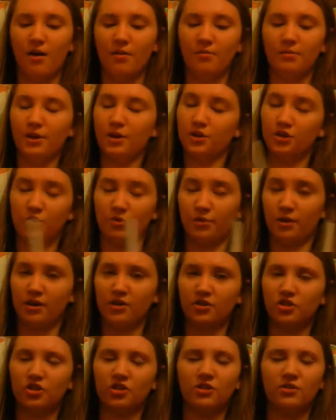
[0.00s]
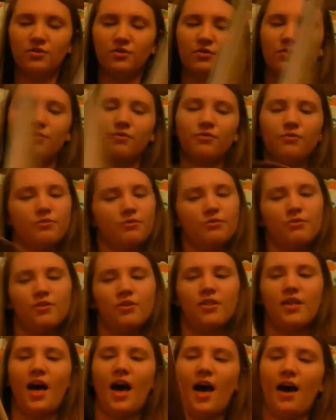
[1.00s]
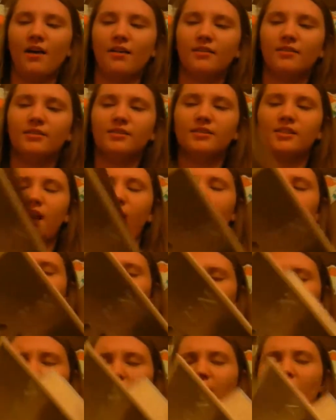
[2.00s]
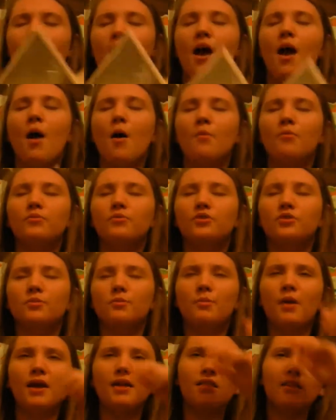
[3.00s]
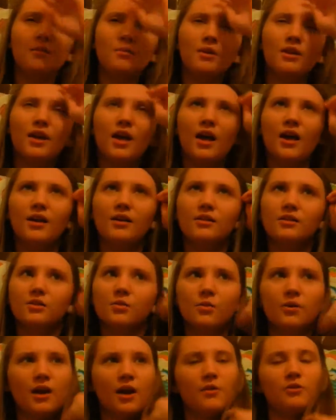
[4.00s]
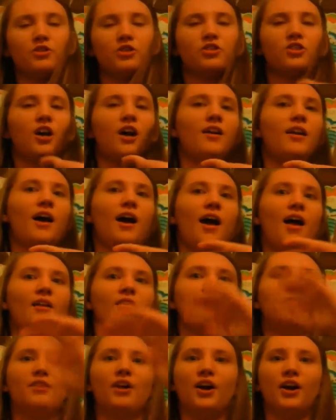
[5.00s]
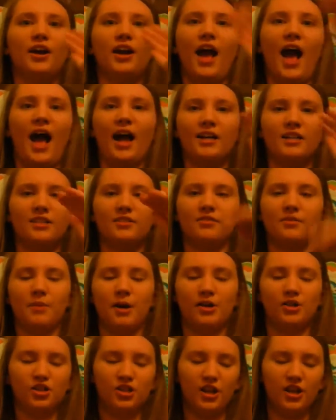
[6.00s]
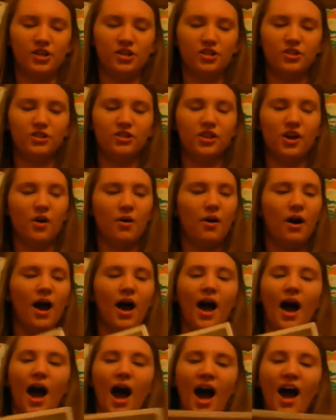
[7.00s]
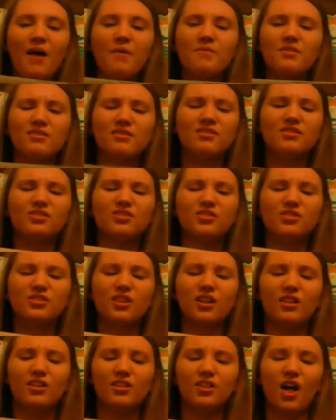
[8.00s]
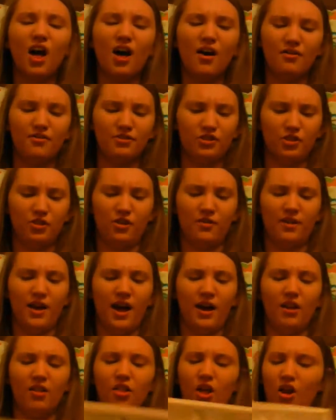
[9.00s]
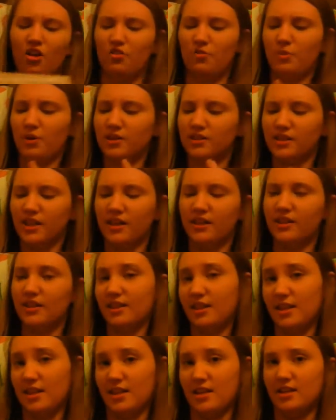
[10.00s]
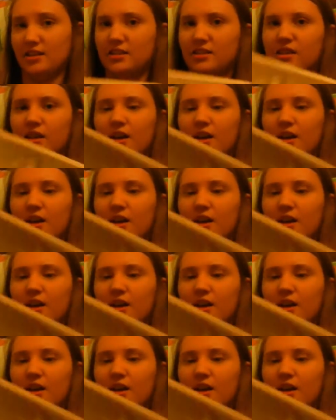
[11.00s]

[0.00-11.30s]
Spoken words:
picture books just for that type of thing. Mainly because when I was a child, I had a very active imagination, so I would love to have had a lot of books like these